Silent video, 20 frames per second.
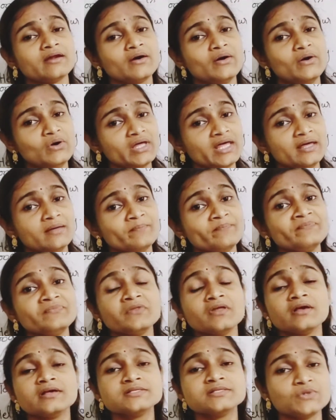Okay,
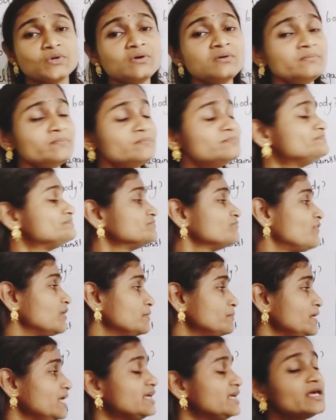so for
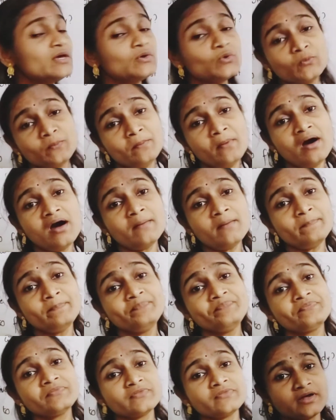making upma,
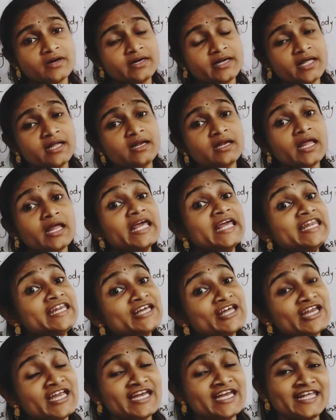certain
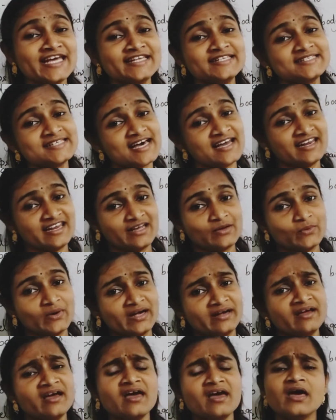ingredients are
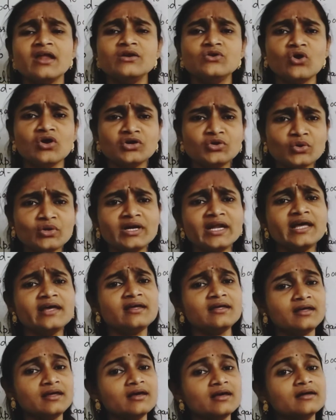required. Not
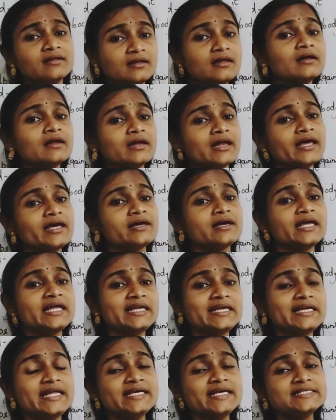only like
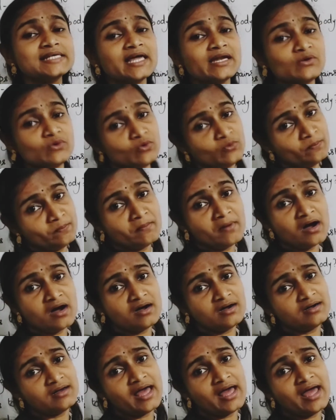idlis and
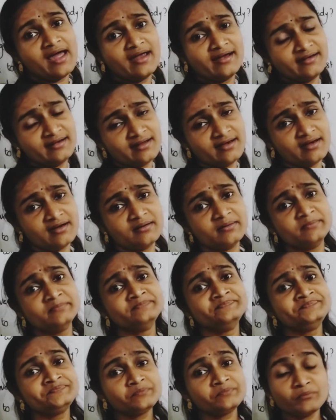upma and
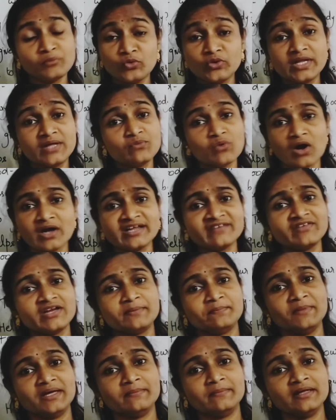puri, whatever it
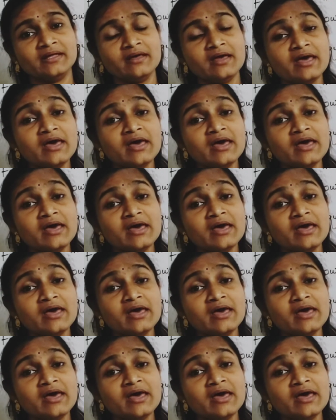may be.